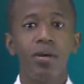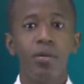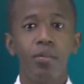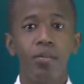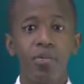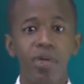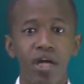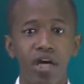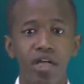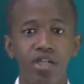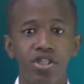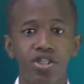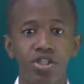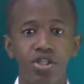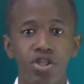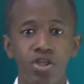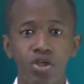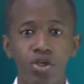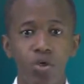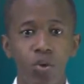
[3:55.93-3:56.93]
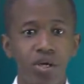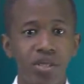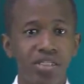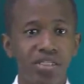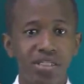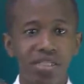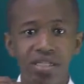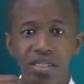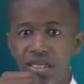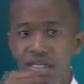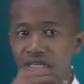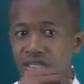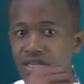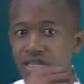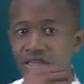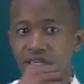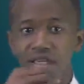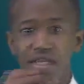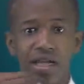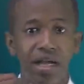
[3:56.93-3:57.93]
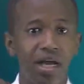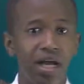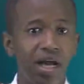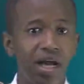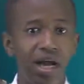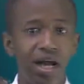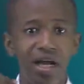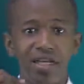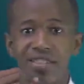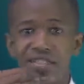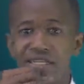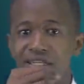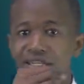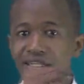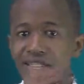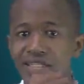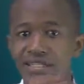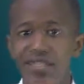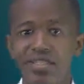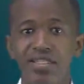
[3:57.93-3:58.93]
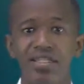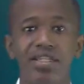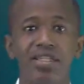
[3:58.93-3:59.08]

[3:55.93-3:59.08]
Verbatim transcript: brush your teeth at least